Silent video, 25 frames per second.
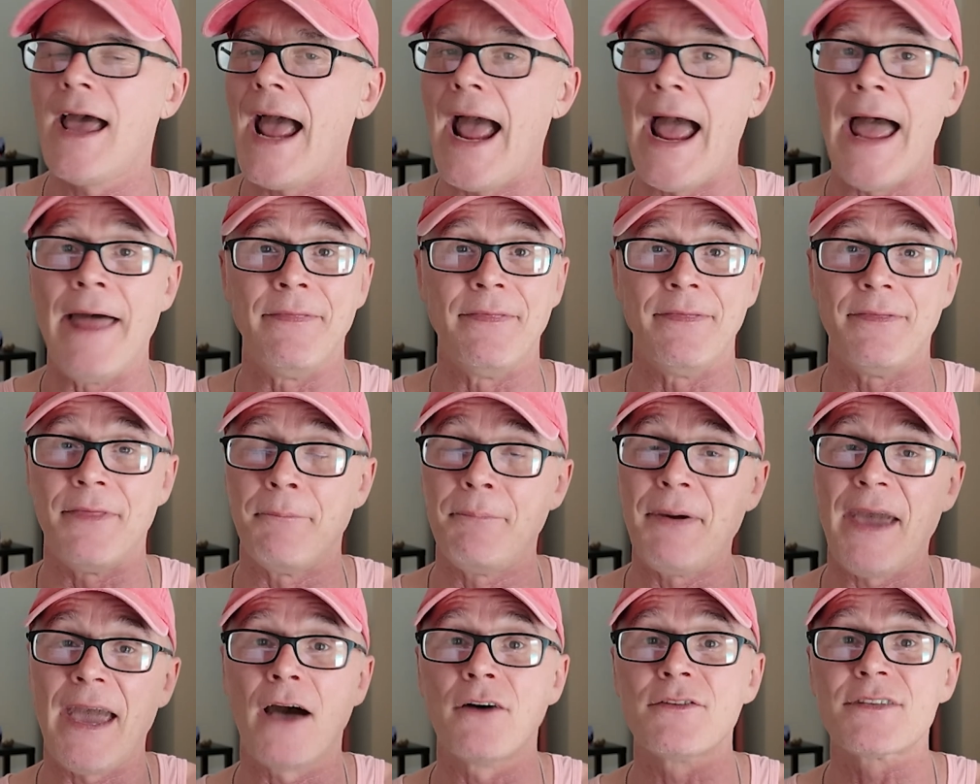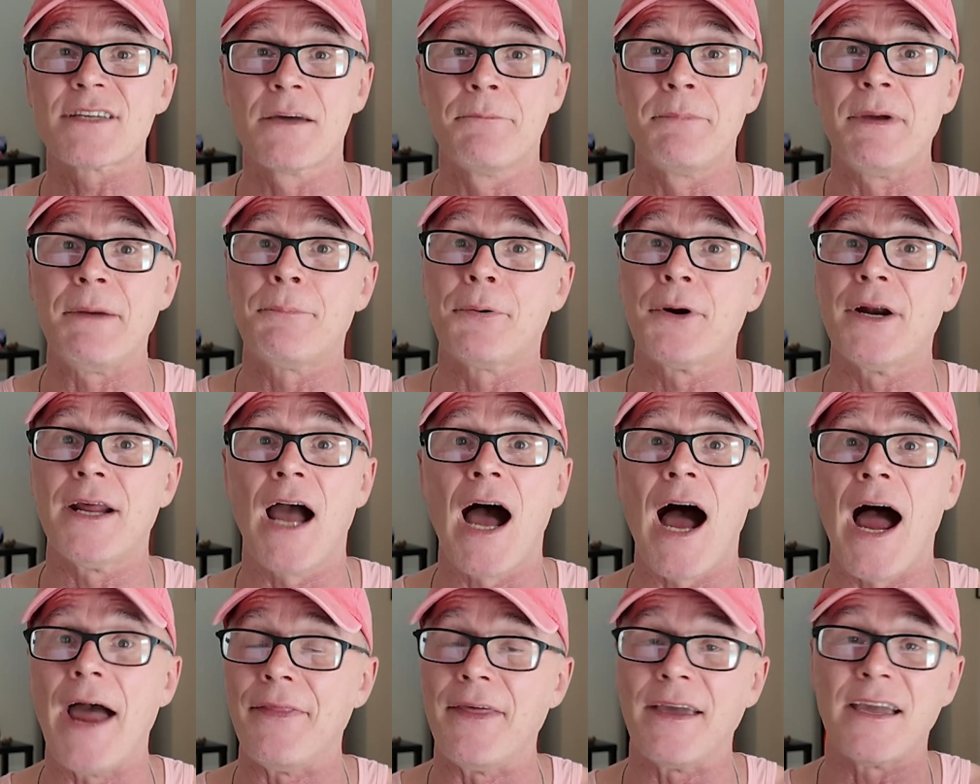And the payouts can be pretty
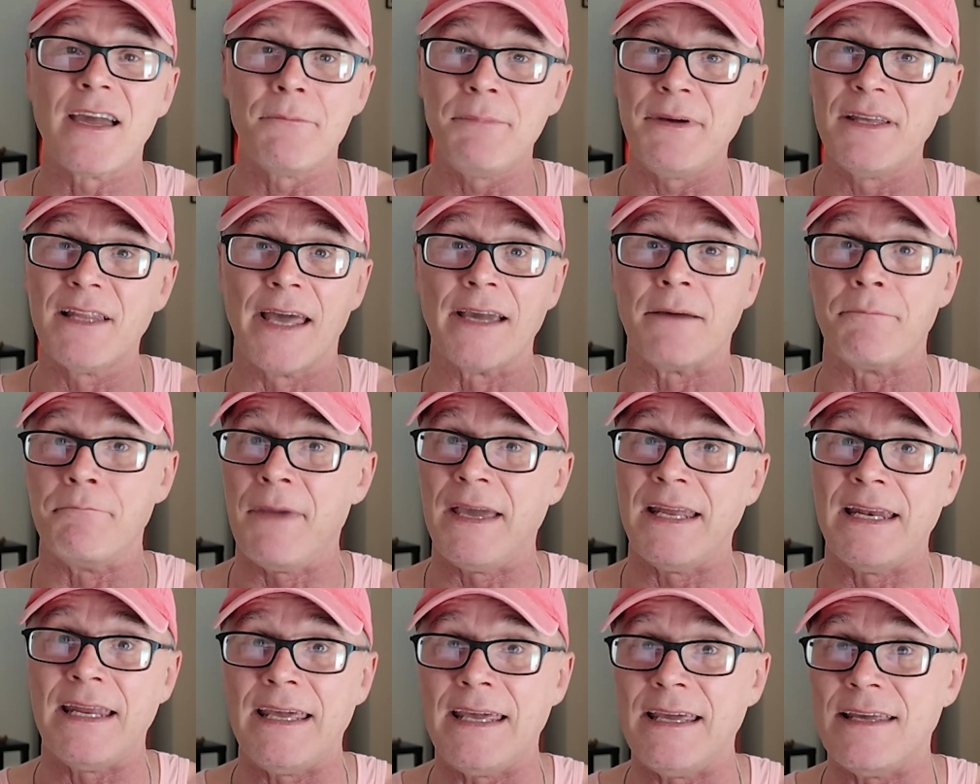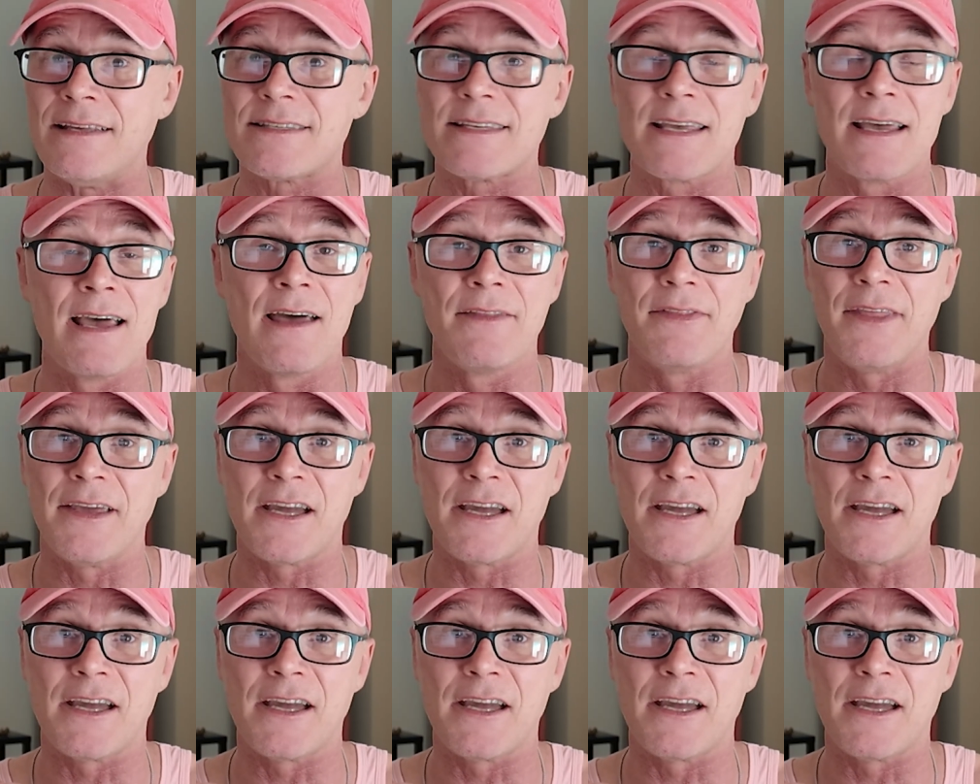high. They could be like minis.